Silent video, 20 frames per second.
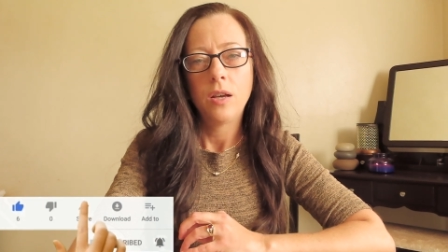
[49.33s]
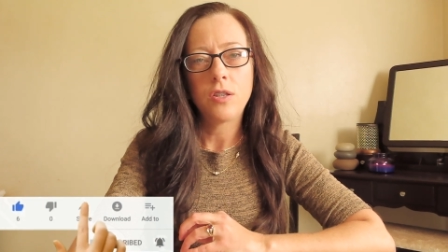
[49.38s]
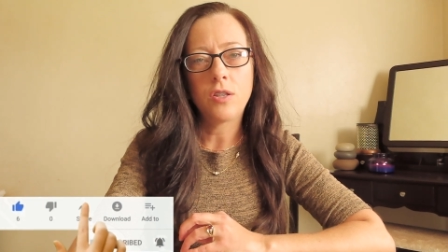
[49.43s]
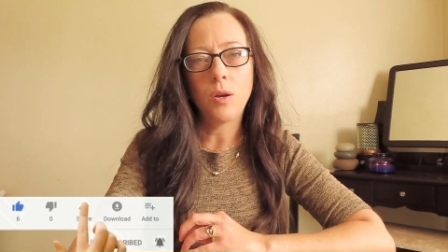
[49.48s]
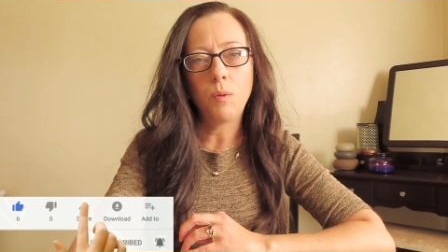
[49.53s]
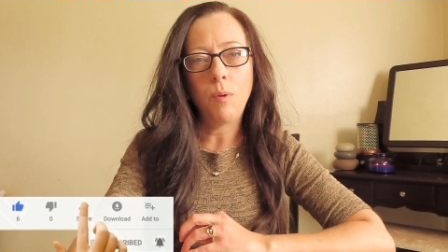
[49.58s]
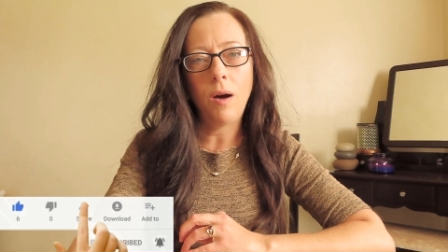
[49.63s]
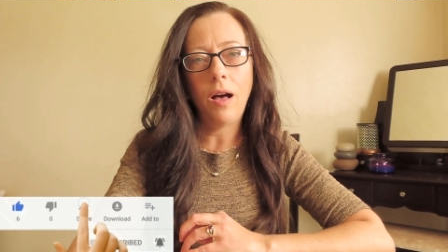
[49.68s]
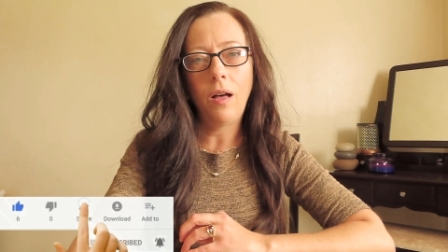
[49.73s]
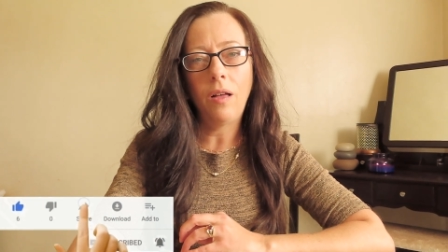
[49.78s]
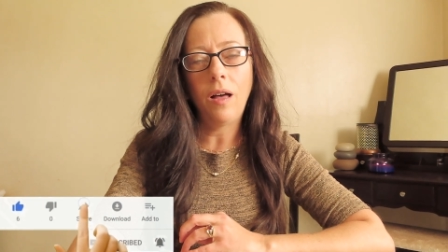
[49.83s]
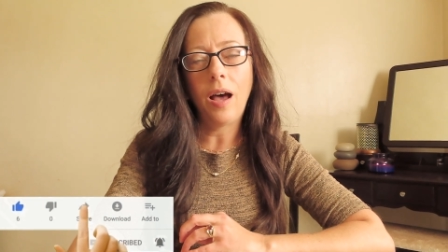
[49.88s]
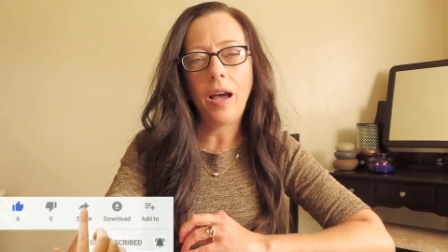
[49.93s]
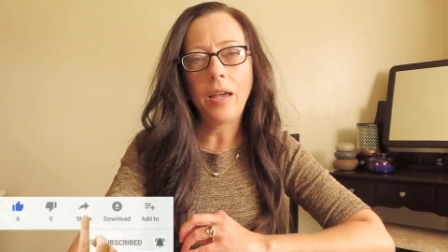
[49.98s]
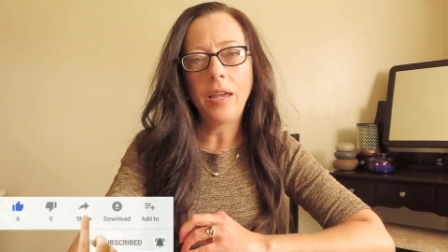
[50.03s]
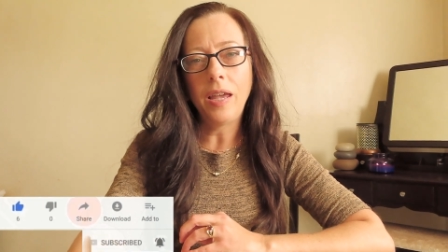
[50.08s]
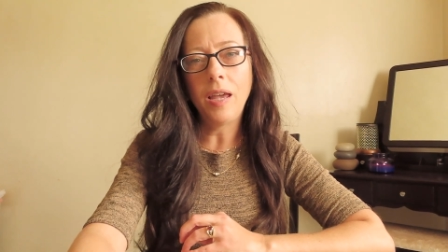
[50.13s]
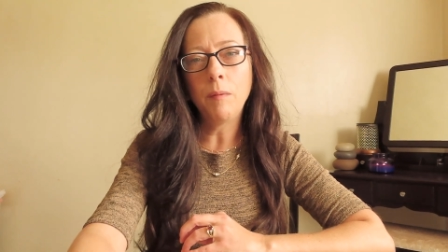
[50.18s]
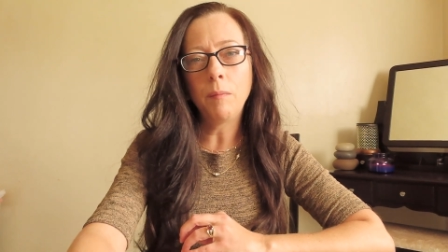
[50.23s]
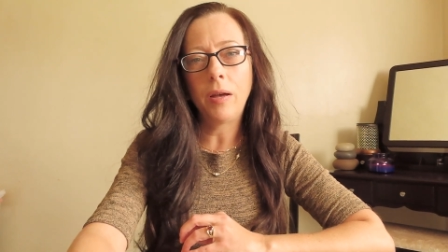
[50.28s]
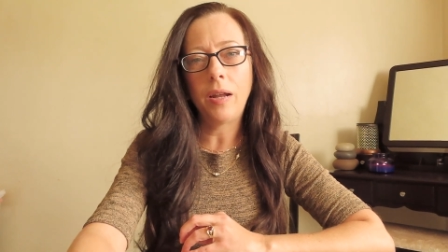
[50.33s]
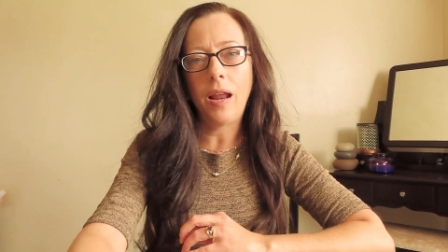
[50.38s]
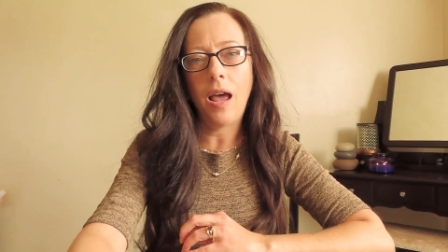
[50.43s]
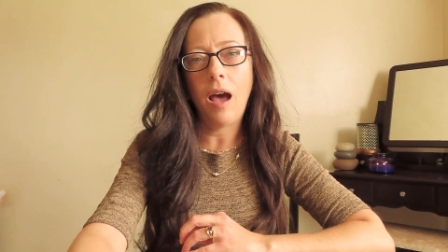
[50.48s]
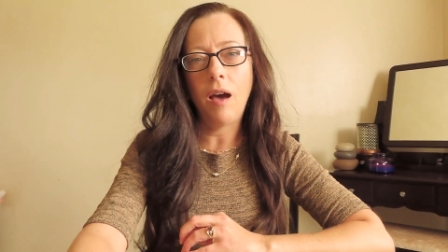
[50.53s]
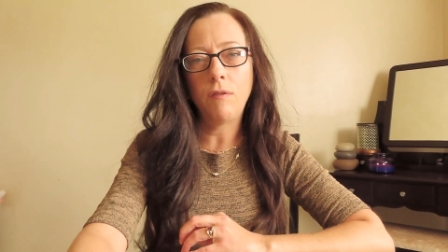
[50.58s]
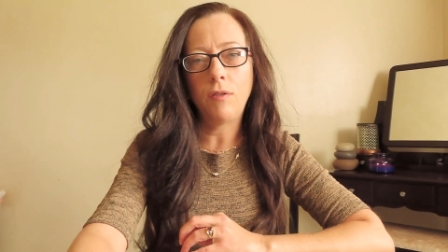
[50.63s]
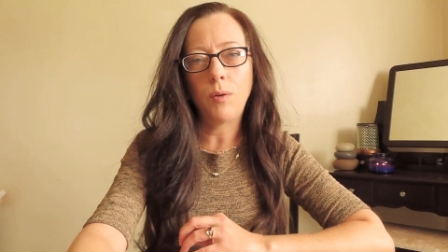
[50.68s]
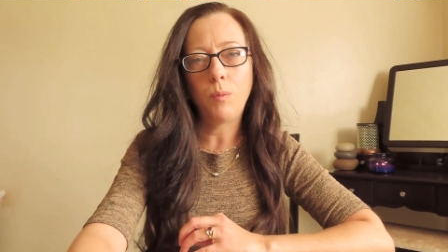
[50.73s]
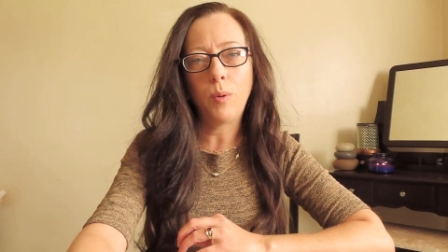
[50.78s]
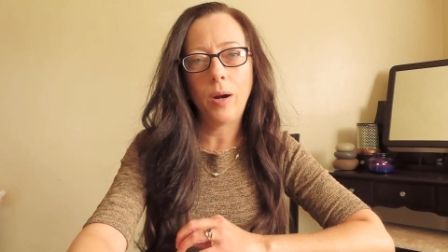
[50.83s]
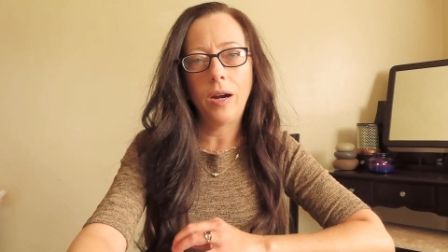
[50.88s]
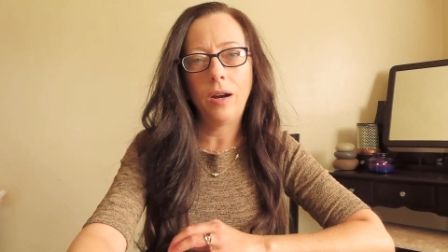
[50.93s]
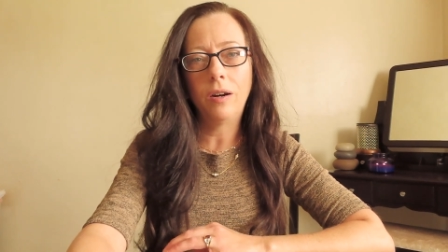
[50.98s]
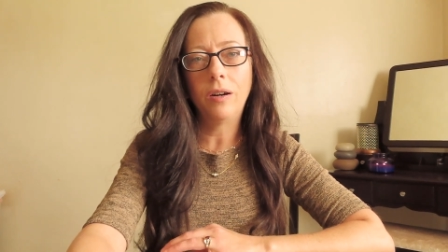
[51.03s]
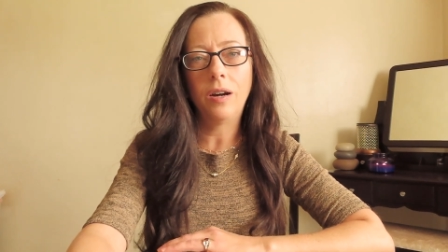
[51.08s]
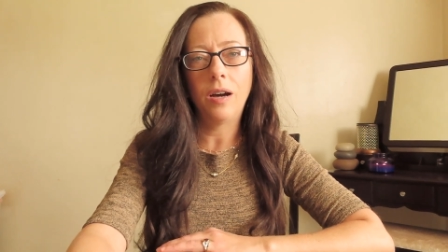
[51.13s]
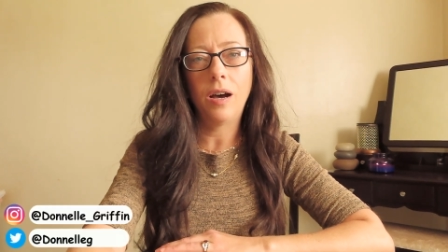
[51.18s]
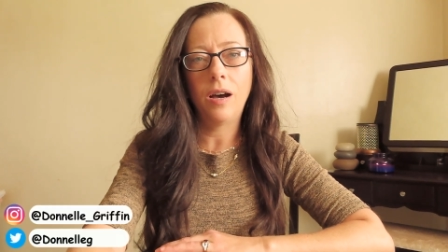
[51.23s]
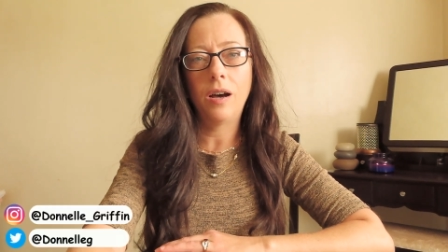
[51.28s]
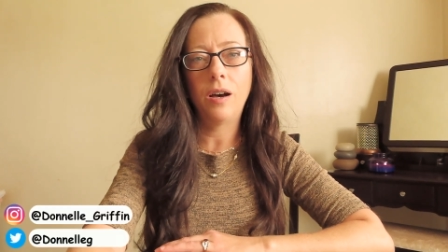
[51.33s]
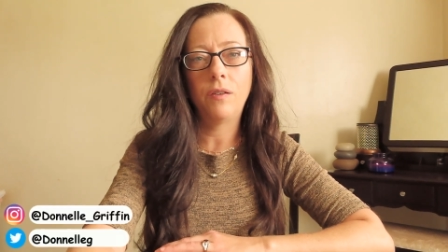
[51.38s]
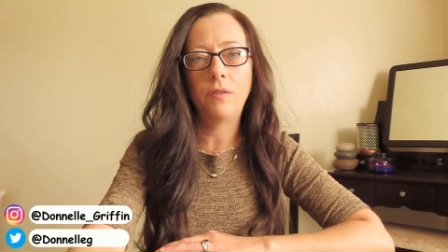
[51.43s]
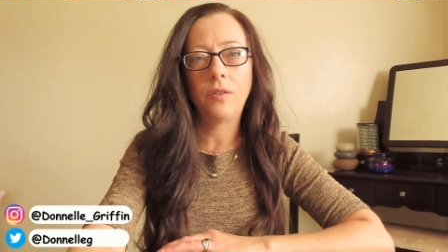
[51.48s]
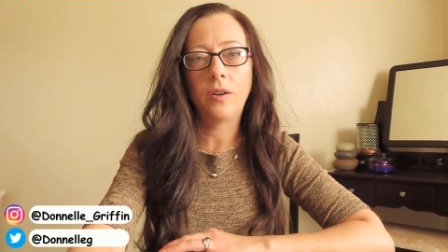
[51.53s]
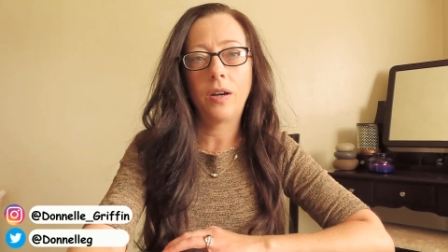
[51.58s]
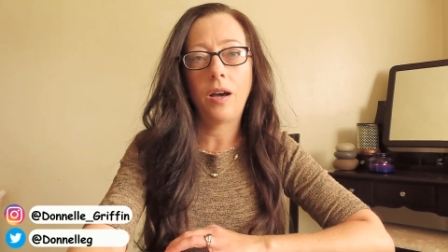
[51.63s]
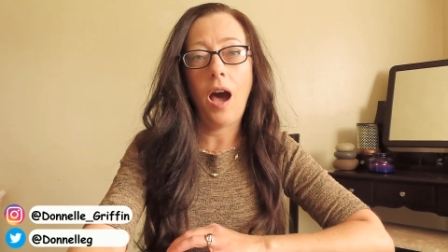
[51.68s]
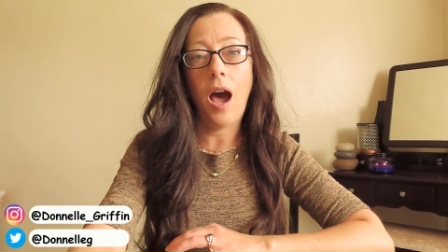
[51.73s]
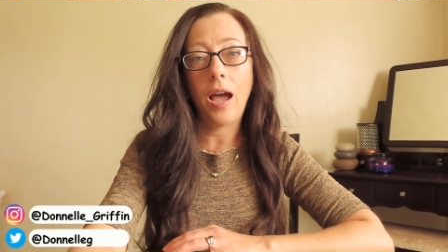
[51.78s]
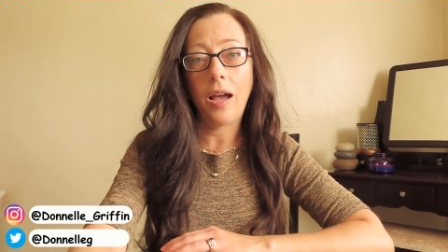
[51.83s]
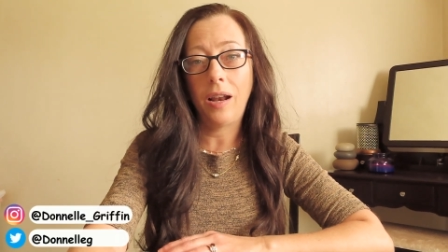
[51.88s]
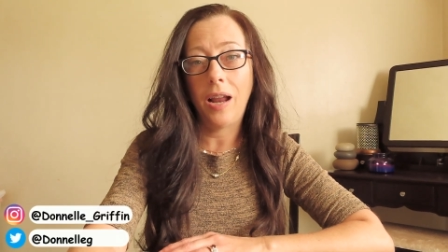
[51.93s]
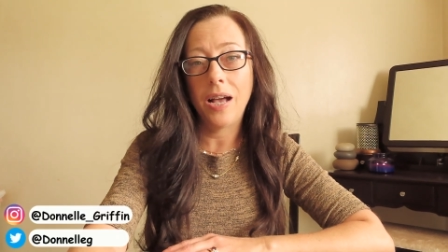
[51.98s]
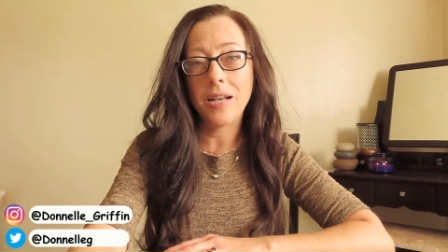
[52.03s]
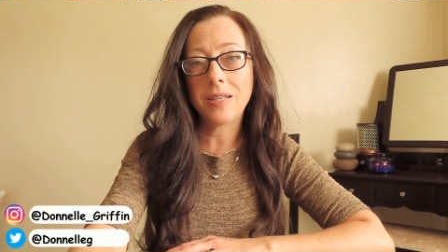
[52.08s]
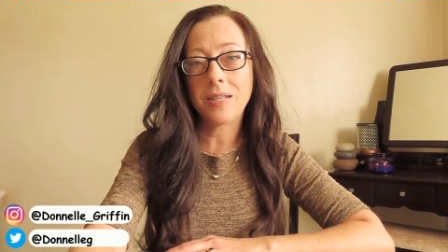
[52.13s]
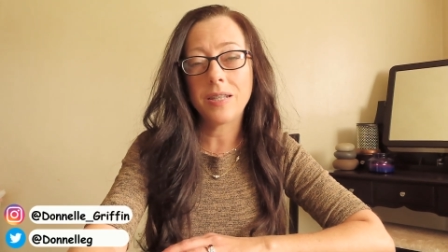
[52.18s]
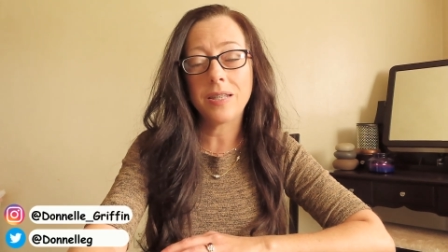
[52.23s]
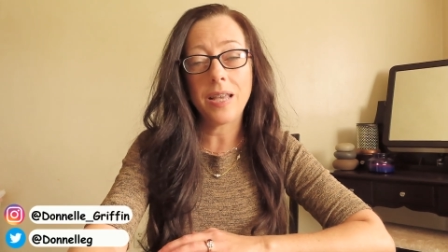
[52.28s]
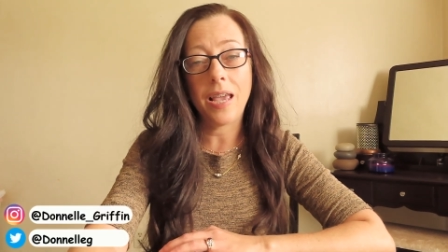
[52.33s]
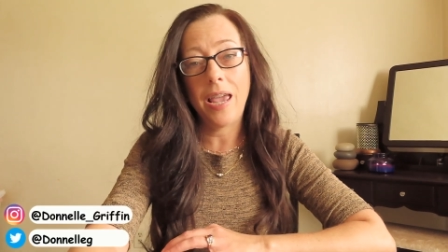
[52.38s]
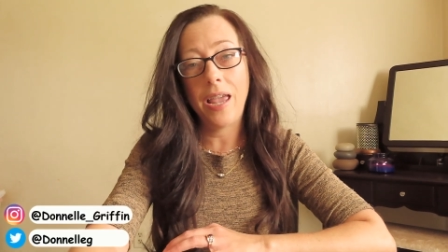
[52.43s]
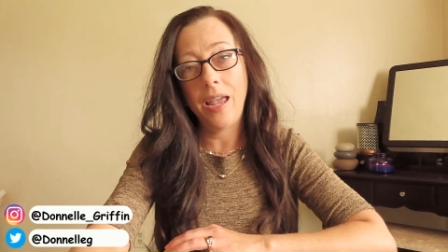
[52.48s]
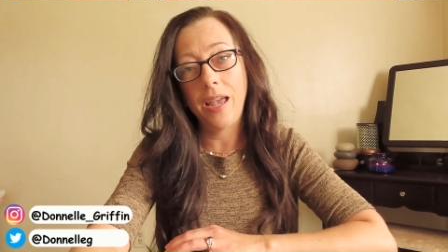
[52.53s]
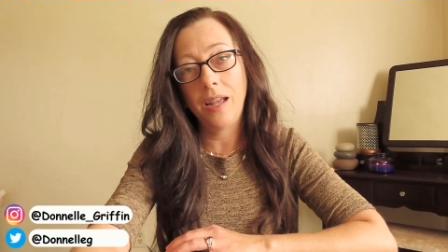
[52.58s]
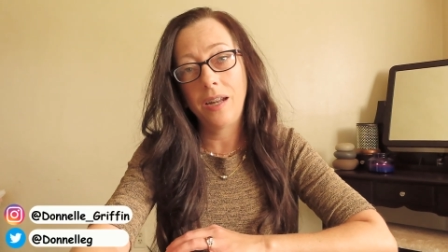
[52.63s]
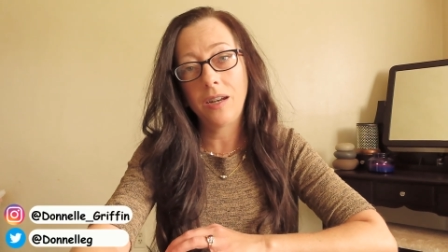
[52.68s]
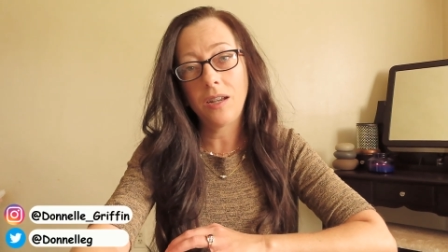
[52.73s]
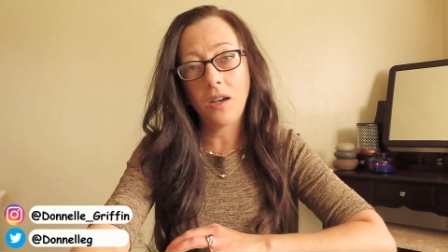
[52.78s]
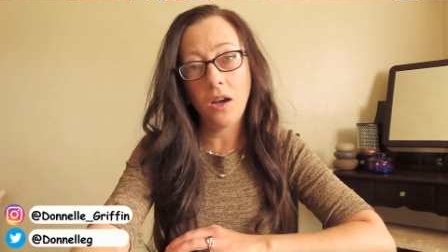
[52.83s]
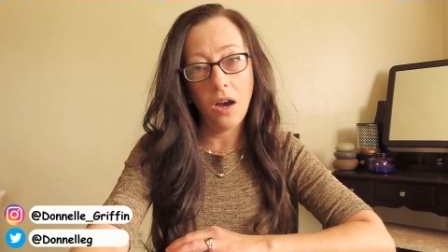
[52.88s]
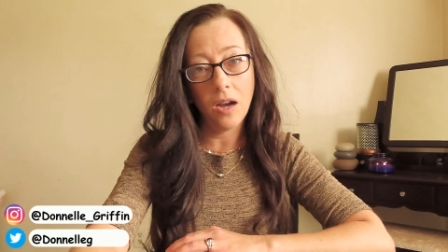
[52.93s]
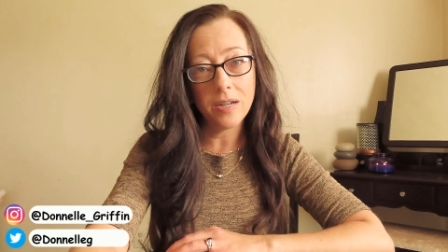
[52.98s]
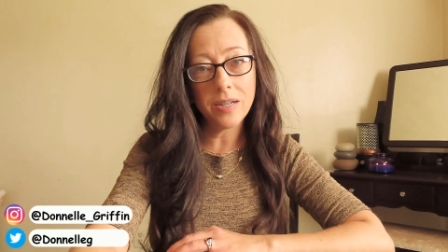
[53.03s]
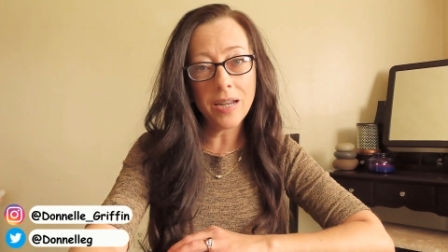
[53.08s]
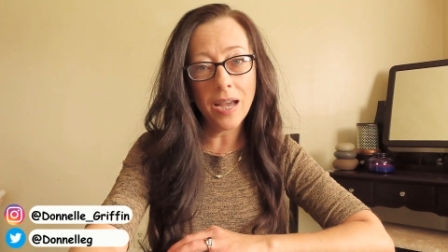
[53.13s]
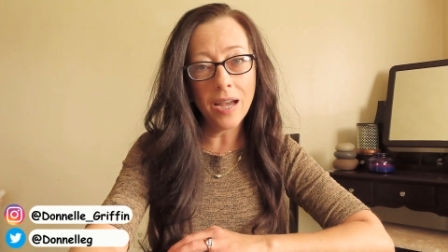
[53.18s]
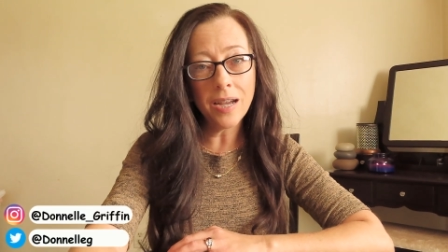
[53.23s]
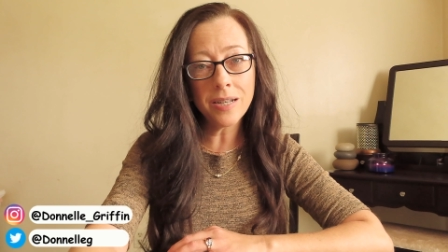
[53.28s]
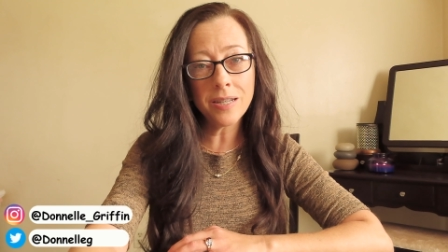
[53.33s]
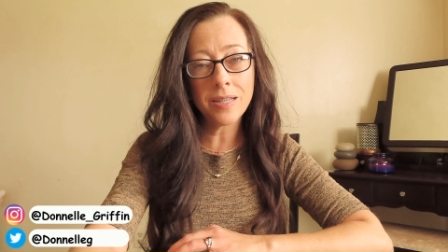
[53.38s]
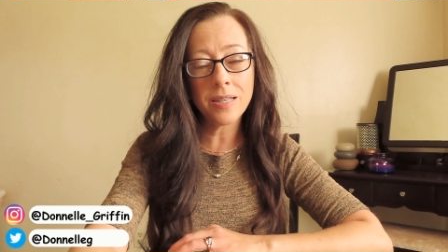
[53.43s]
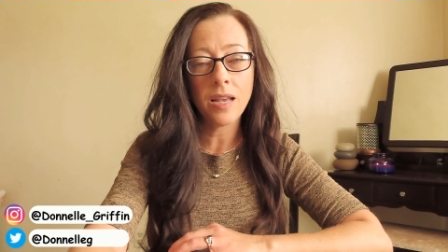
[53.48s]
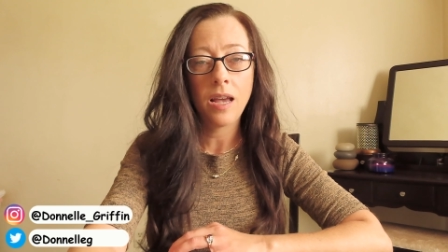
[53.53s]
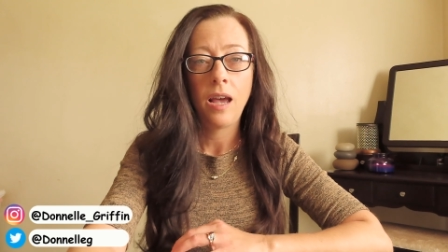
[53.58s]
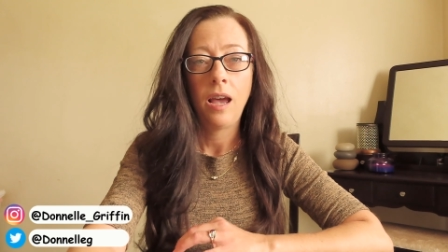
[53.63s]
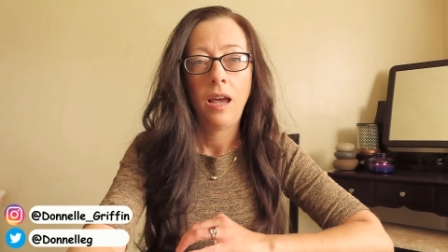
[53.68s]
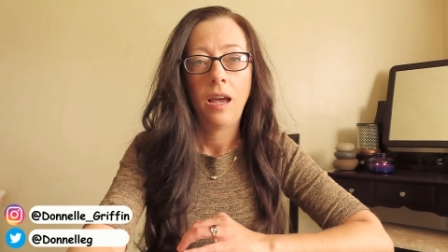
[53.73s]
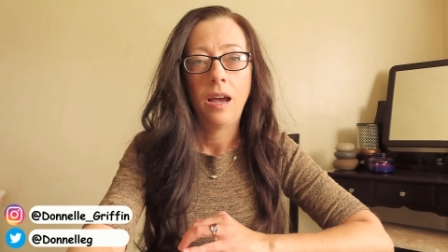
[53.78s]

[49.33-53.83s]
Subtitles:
So while I am an avid wearer of eyeglasses and contacts,